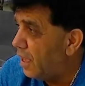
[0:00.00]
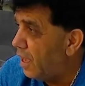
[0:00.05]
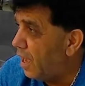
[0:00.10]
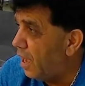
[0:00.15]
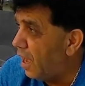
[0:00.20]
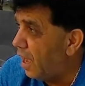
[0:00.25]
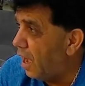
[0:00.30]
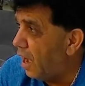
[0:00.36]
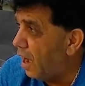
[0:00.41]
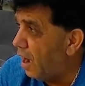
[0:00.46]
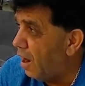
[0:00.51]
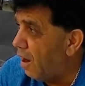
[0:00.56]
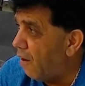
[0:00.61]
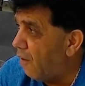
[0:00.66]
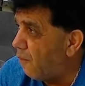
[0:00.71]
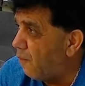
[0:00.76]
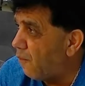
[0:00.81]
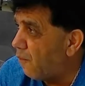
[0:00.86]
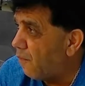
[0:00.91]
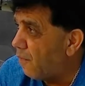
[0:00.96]

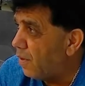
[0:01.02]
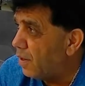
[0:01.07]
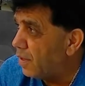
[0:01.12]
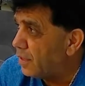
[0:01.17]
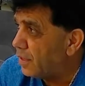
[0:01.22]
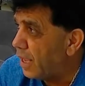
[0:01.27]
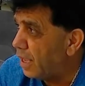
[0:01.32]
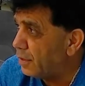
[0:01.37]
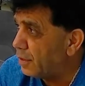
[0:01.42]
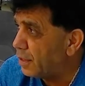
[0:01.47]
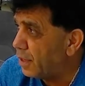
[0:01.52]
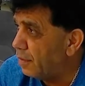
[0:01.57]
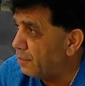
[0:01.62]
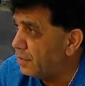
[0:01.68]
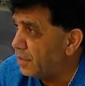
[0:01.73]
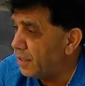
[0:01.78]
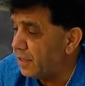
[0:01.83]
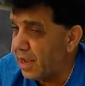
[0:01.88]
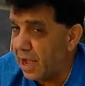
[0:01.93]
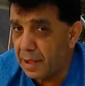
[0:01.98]
Uh, that
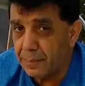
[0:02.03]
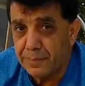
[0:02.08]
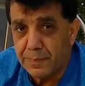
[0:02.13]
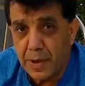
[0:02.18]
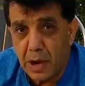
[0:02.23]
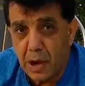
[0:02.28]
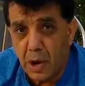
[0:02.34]
sums it up.